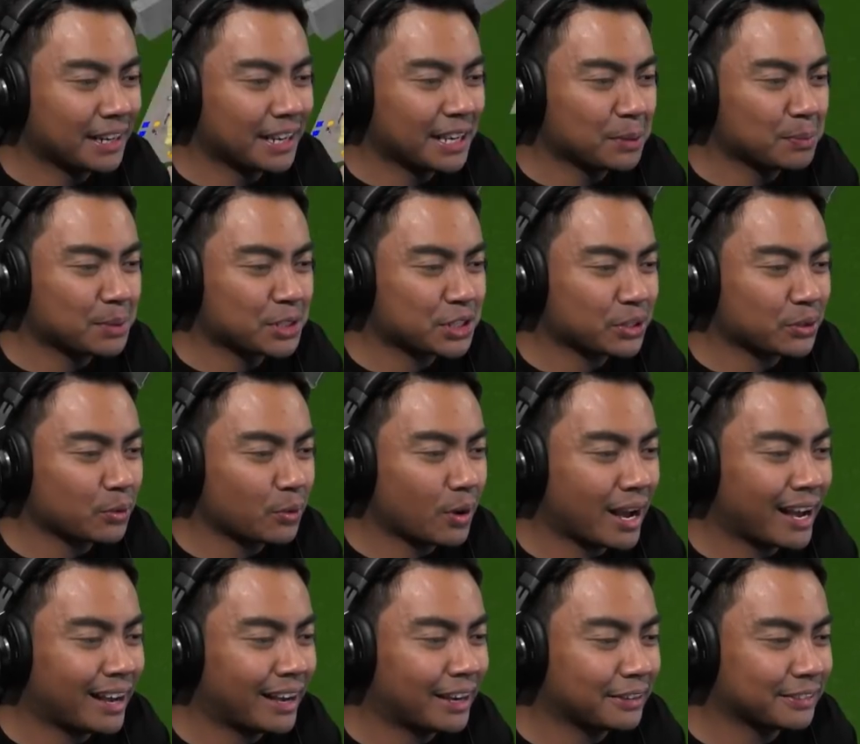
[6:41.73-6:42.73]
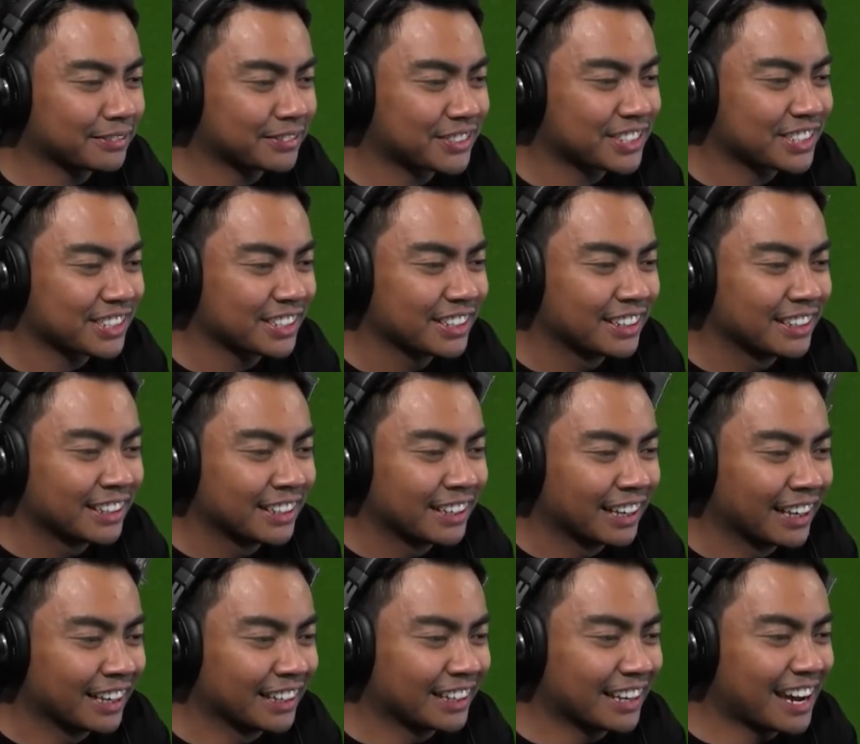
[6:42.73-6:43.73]
My name is Guavs,
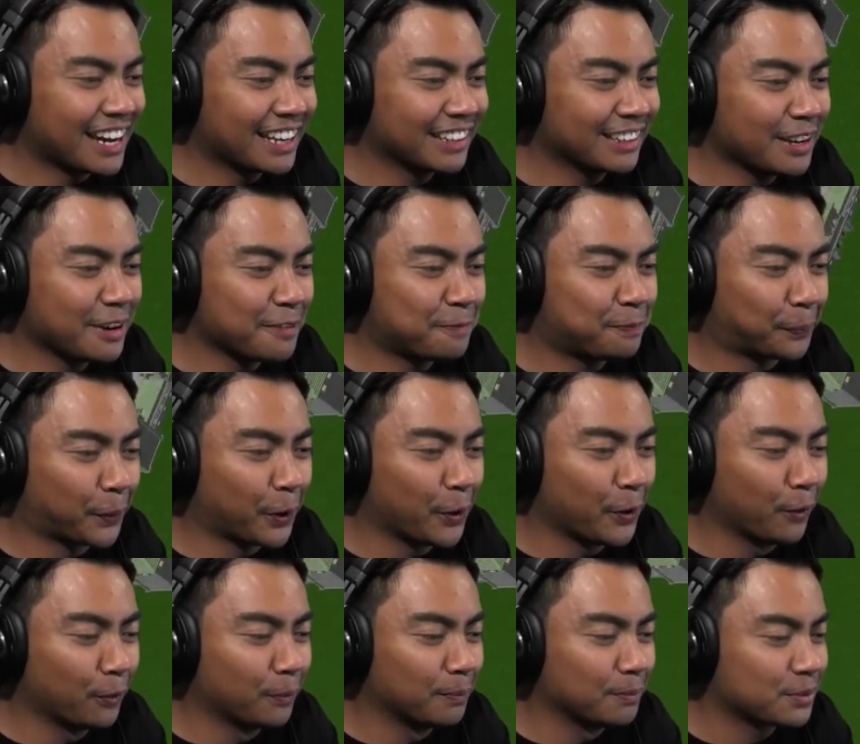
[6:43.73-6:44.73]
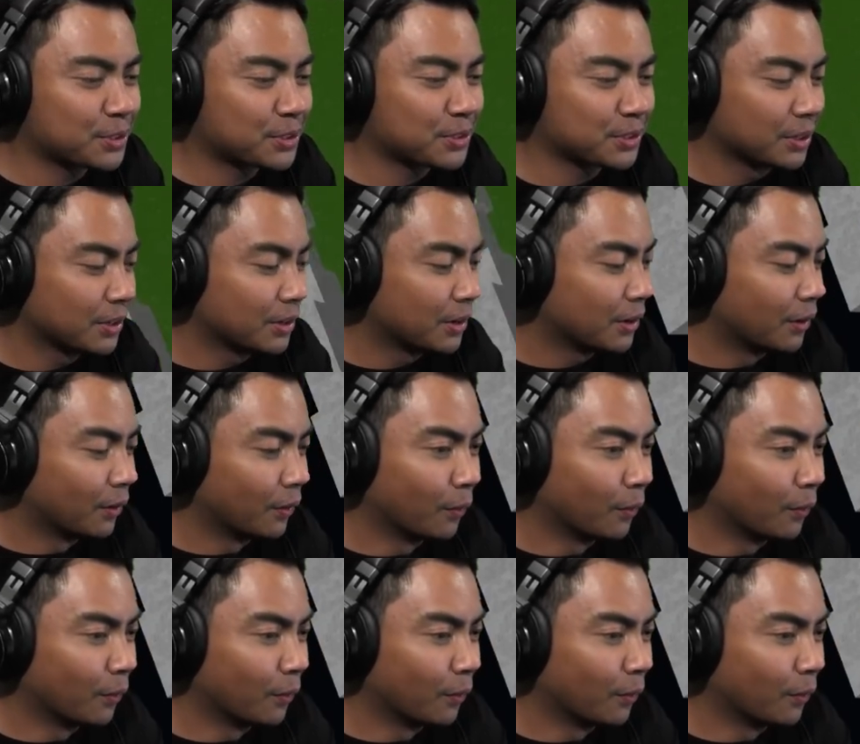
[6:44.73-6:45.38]
and I love brooms!